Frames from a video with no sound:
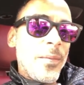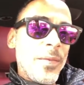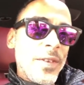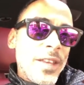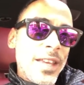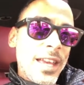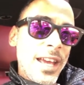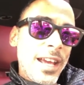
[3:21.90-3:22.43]

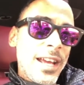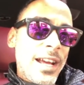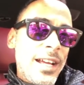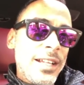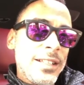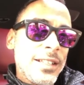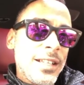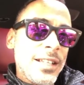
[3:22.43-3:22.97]
Yeah,
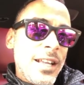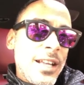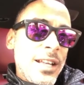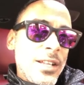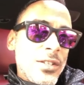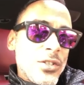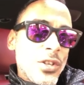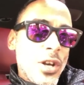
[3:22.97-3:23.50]
guys.
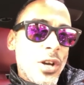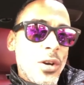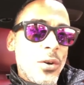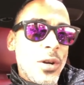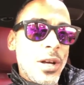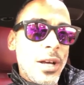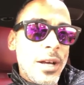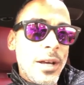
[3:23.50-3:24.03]
So,
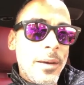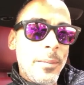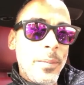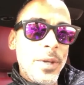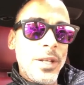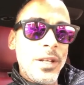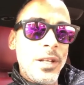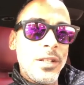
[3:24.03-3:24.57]

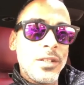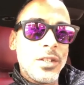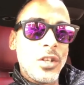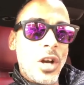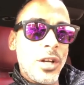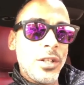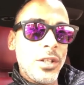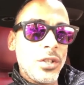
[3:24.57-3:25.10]
been
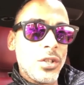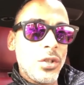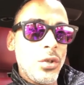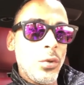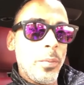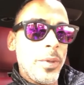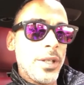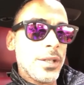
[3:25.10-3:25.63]
starting this new
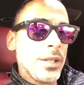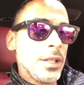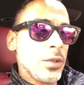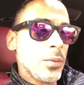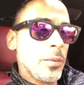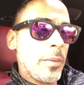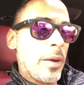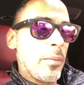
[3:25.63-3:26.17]
business
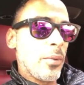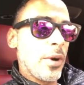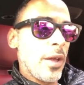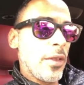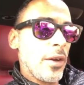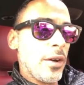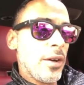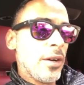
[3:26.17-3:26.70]
with my
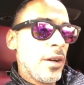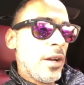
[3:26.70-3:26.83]
brother.